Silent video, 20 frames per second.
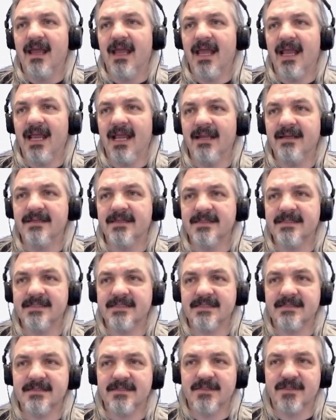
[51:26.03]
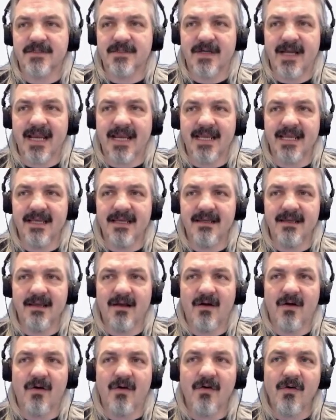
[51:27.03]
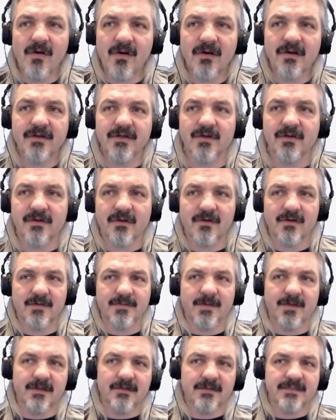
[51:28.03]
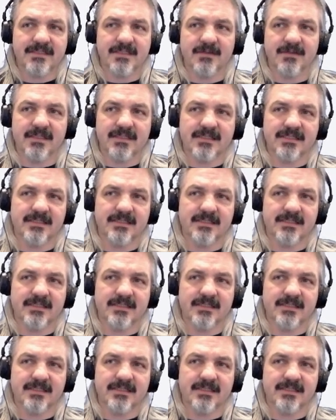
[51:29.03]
And this tracking og.og file, so that's